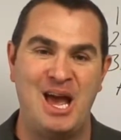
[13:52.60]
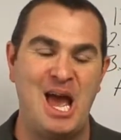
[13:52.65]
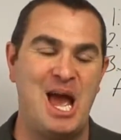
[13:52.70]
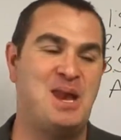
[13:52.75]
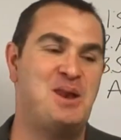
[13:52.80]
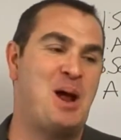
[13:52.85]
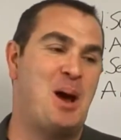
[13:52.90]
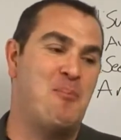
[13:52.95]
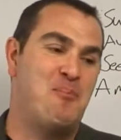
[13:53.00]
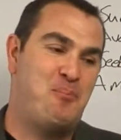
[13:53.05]

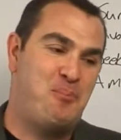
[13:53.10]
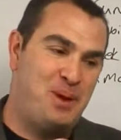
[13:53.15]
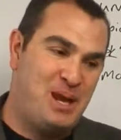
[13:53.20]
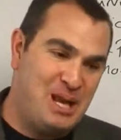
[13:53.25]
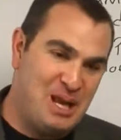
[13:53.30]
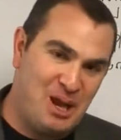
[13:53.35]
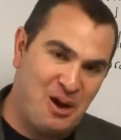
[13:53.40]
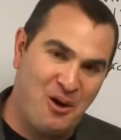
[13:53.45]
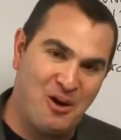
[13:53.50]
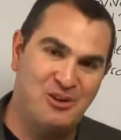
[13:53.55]
and not
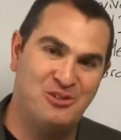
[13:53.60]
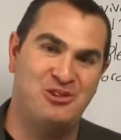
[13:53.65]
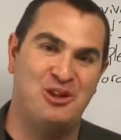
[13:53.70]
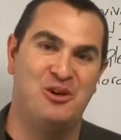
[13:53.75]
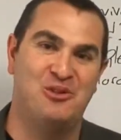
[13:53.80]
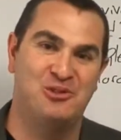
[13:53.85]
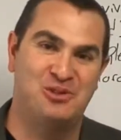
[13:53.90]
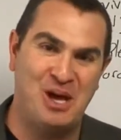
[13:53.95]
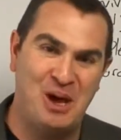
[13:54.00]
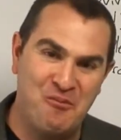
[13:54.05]
beating
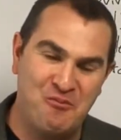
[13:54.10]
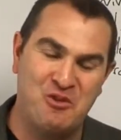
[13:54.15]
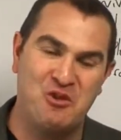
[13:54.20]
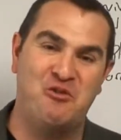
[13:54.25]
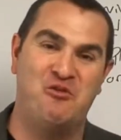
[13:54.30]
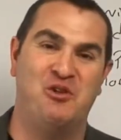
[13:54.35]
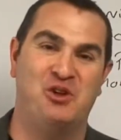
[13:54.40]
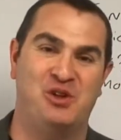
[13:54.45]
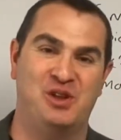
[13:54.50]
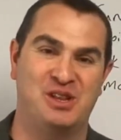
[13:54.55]
ourselves up for
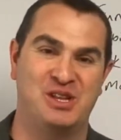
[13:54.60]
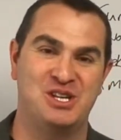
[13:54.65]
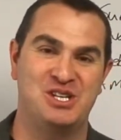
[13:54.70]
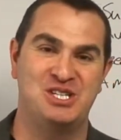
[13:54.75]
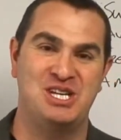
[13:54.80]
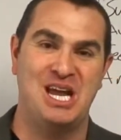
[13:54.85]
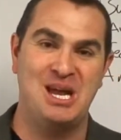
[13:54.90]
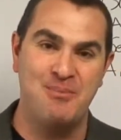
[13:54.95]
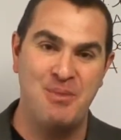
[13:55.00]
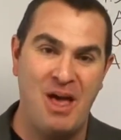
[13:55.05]
feeling the
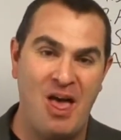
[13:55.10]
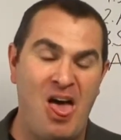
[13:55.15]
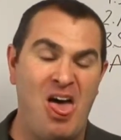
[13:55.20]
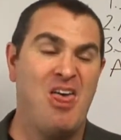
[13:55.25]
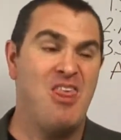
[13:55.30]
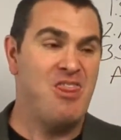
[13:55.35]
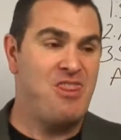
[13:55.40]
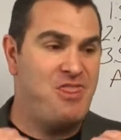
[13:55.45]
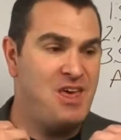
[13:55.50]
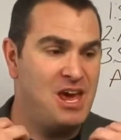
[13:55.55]
shame,
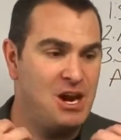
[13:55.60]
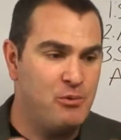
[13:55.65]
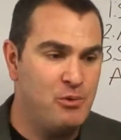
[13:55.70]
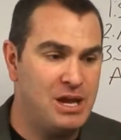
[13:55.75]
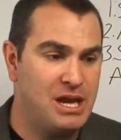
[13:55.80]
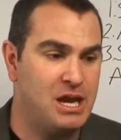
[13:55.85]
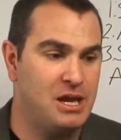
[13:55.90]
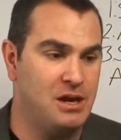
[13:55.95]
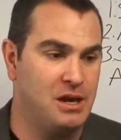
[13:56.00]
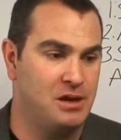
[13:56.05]
then we
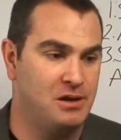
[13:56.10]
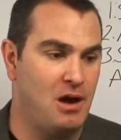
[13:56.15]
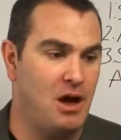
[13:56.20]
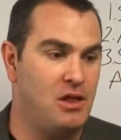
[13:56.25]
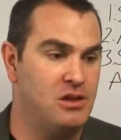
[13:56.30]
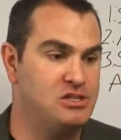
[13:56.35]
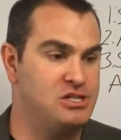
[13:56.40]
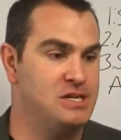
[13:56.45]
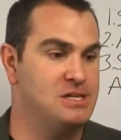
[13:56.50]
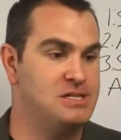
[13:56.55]
can
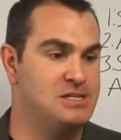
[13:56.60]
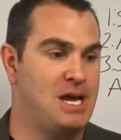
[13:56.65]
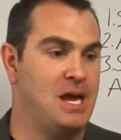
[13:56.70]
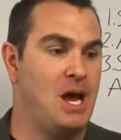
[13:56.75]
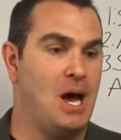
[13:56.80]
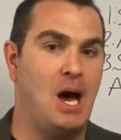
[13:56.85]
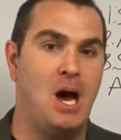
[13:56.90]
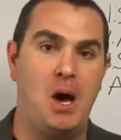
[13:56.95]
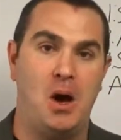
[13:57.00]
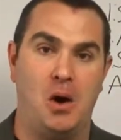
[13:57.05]
acknowledge it and
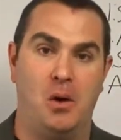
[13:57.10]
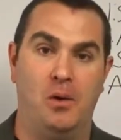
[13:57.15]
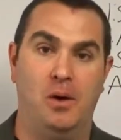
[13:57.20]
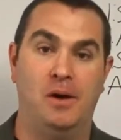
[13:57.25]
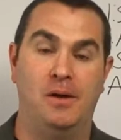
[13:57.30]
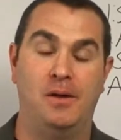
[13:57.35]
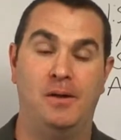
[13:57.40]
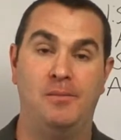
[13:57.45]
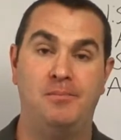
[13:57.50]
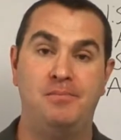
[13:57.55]
say, oh,
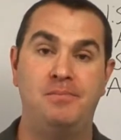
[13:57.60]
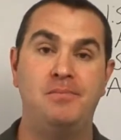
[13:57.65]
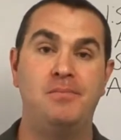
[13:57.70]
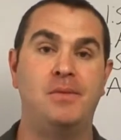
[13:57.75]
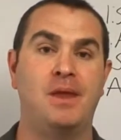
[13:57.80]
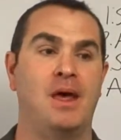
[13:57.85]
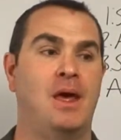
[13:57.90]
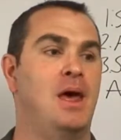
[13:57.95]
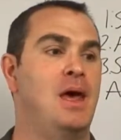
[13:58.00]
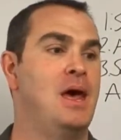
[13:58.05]

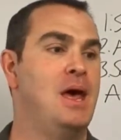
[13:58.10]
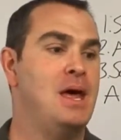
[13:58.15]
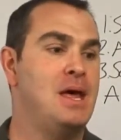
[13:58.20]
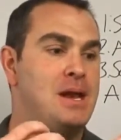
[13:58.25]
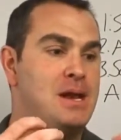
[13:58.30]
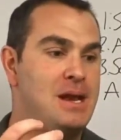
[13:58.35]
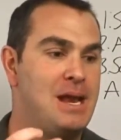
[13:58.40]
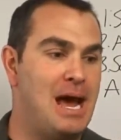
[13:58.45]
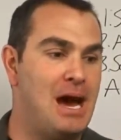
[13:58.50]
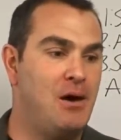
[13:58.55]

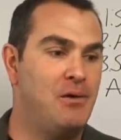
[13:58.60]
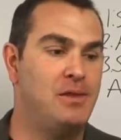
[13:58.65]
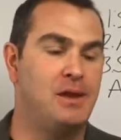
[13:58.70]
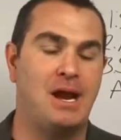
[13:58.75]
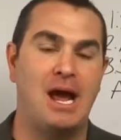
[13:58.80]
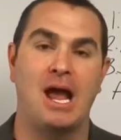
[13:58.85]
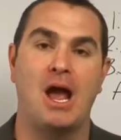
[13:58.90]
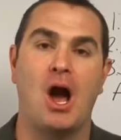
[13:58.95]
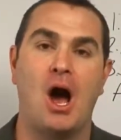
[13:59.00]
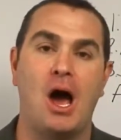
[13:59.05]
now that
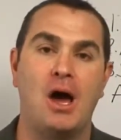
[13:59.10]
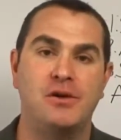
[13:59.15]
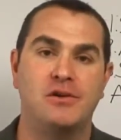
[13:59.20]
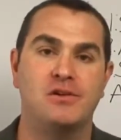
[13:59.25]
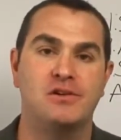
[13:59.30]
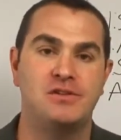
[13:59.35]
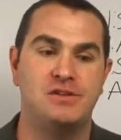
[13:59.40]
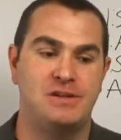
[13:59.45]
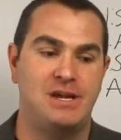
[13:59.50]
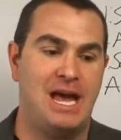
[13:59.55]
I
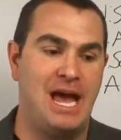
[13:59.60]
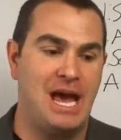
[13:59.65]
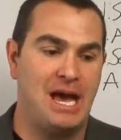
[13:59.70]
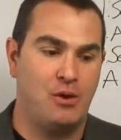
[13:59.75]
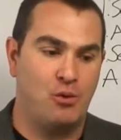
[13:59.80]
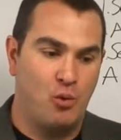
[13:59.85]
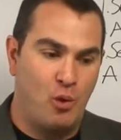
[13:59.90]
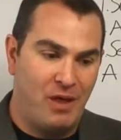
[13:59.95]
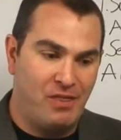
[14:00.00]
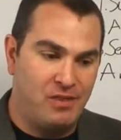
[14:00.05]

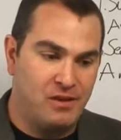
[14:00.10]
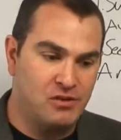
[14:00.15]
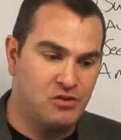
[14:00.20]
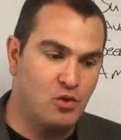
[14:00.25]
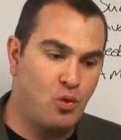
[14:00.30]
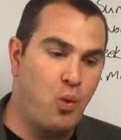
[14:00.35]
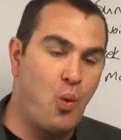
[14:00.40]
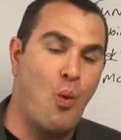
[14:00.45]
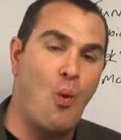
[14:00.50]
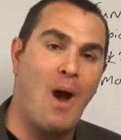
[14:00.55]
understand what this
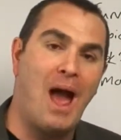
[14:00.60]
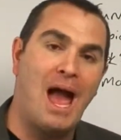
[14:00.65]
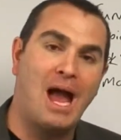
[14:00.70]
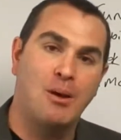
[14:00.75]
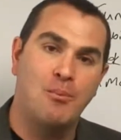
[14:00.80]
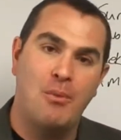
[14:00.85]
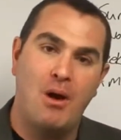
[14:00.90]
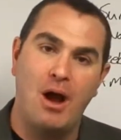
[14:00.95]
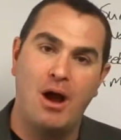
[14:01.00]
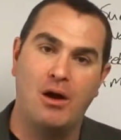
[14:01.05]

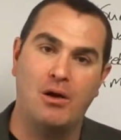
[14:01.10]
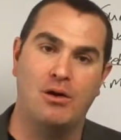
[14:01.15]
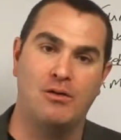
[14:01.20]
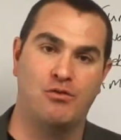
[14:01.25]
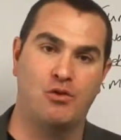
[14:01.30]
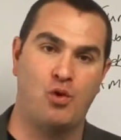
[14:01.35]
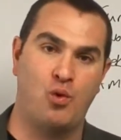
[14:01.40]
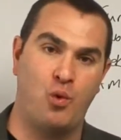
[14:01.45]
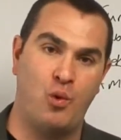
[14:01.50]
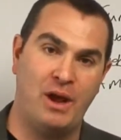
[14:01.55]
quagmire
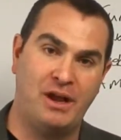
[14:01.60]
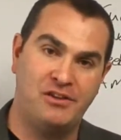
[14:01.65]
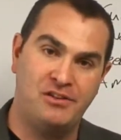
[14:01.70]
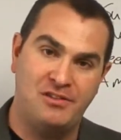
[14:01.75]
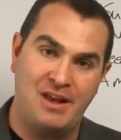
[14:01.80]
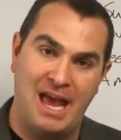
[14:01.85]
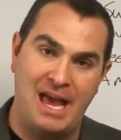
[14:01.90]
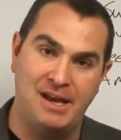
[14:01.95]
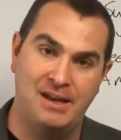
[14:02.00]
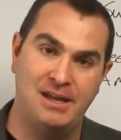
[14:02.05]
of
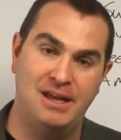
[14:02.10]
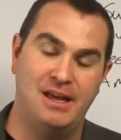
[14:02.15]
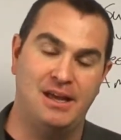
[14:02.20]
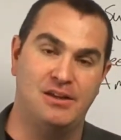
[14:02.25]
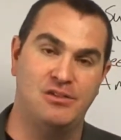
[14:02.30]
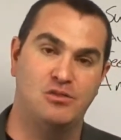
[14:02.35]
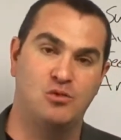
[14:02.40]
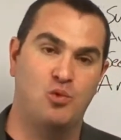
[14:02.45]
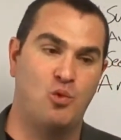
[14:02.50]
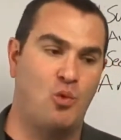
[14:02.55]
quicksand is,